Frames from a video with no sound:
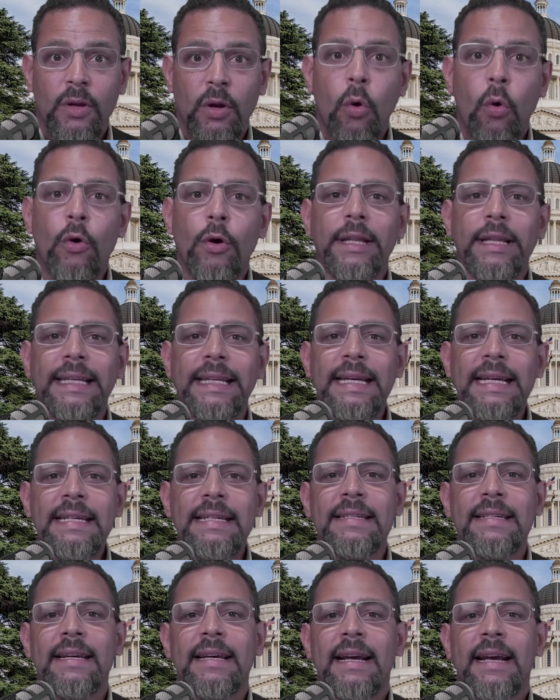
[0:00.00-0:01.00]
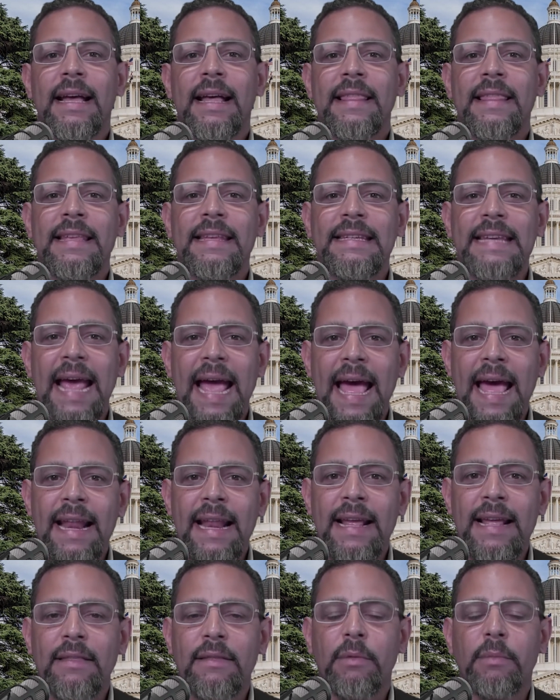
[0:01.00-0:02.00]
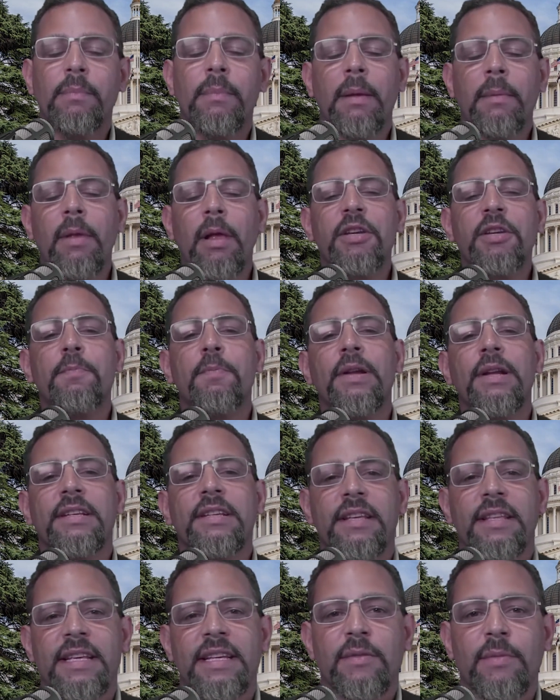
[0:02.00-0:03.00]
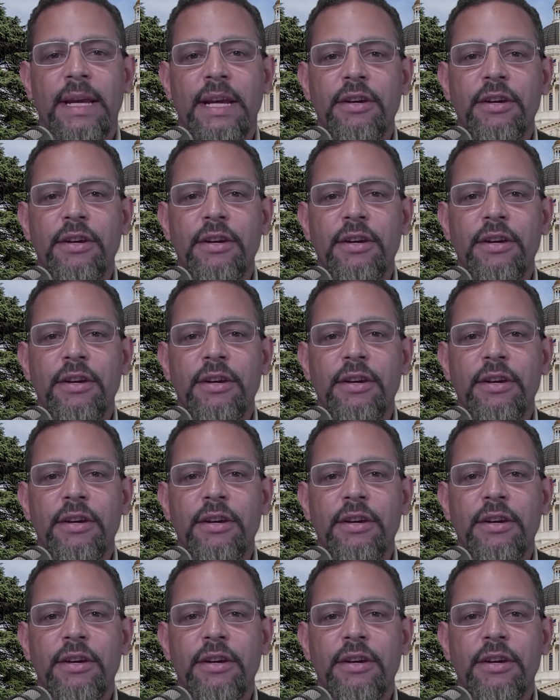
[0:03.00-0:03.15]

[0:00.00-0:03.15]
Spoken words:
Or at least the data, I'll just put it to you this way.